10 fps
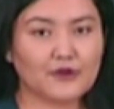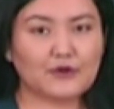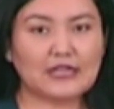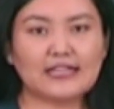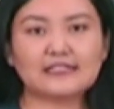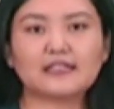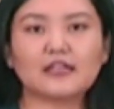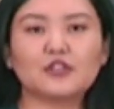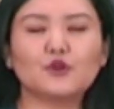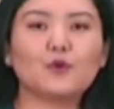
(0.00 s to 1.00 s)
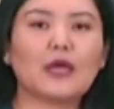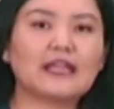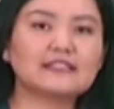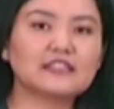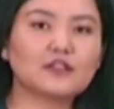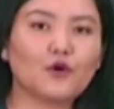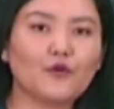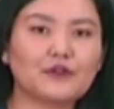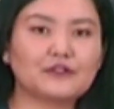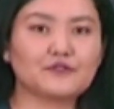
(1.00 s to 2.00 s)
released a new
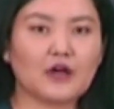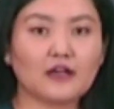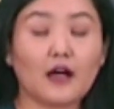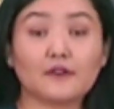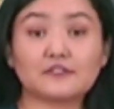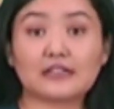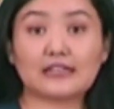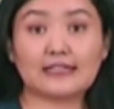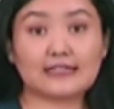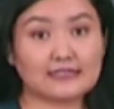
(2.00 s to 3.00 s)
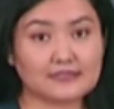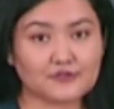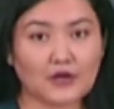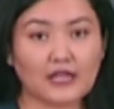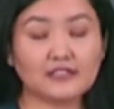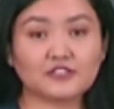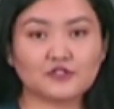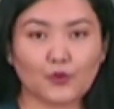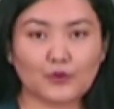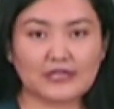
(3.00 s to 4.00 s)
anti-COVID drug after clinical trials
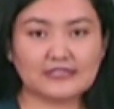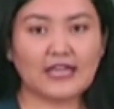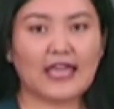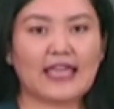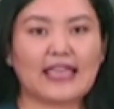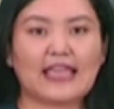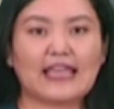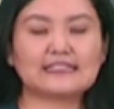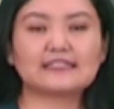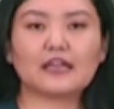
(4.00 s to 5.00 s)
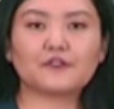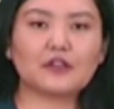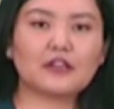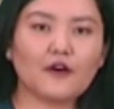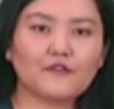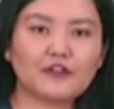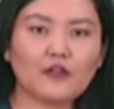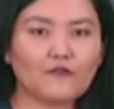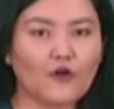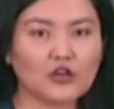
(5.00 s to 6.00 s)
showed it aided the
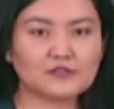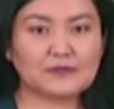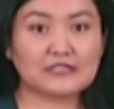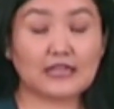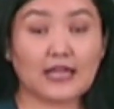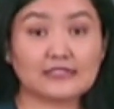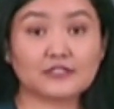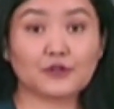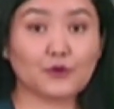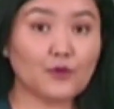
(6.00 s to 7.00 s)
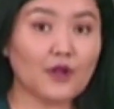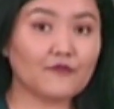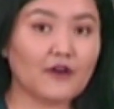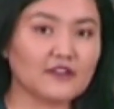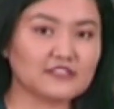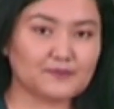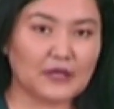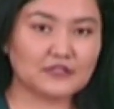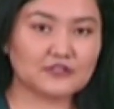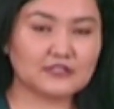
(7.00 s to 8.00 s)
recovery of hospitalized coronavirus
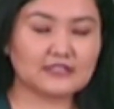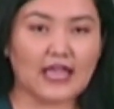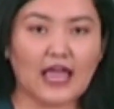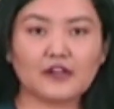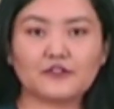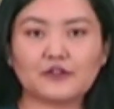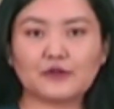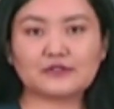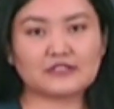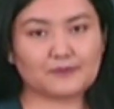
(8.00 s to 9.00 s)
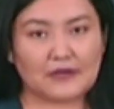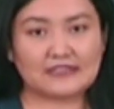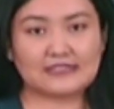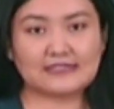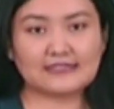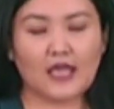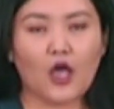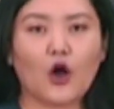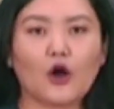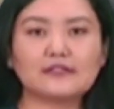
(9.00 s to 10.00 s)
patients and reduced dependence
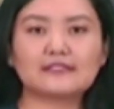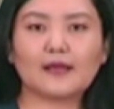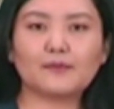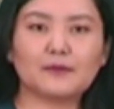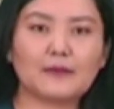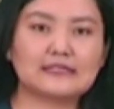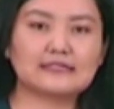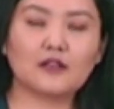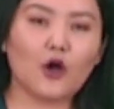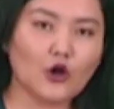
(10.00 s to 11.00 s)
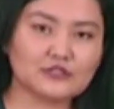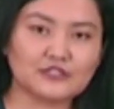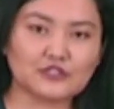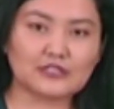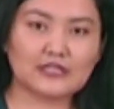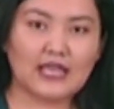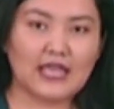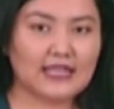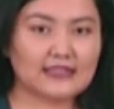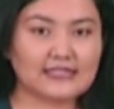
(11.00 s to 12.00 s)
on supplemental oxygen.
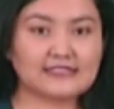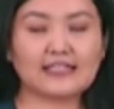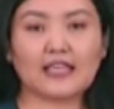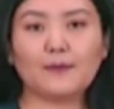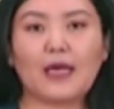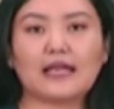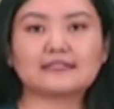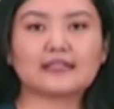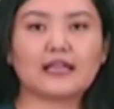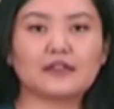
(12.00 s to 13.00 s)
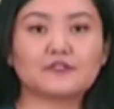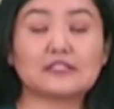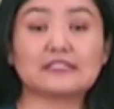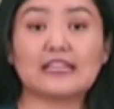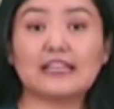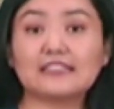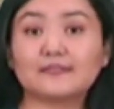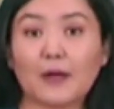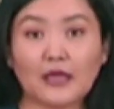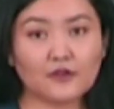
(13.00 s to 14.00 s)
This came as the country's daily
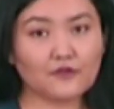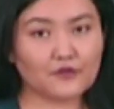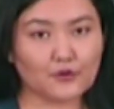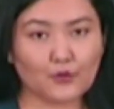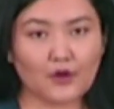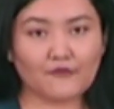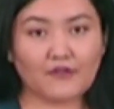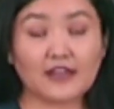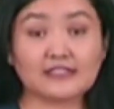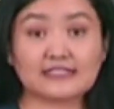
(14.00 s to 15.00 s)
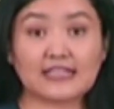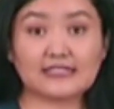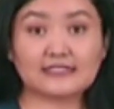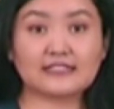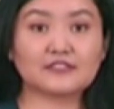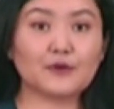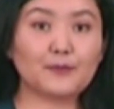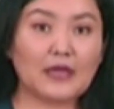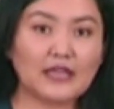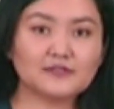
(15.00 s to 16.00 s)
spike of coronavirus cases
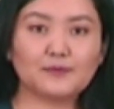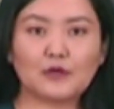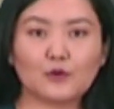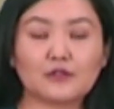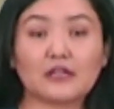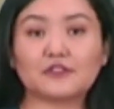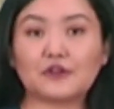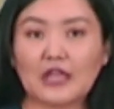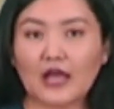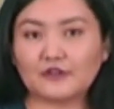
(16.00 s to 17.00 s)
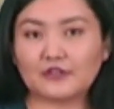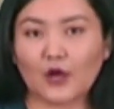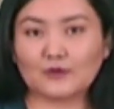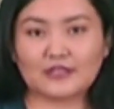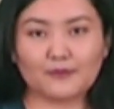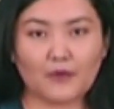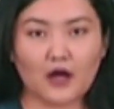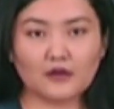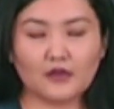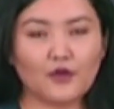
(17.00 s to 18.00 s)
remained below the 300,000
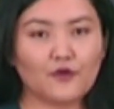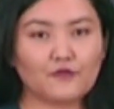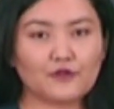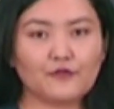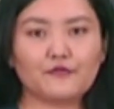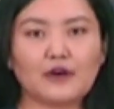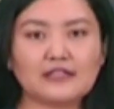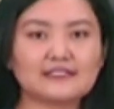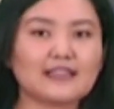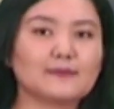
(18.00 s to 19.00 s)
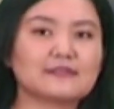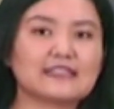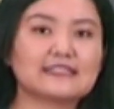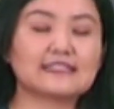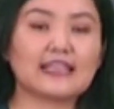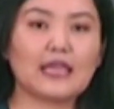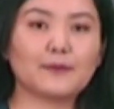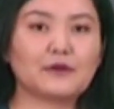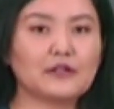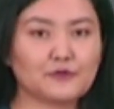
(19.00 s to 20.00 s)
mark for the first time since
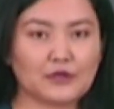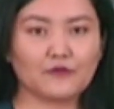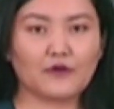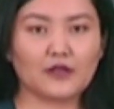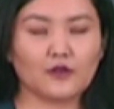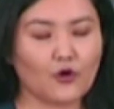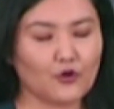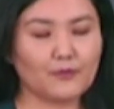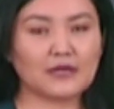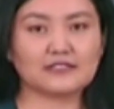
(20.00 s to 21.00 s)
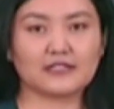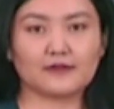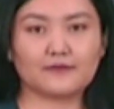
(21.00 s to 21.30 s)
April 21 on Monday.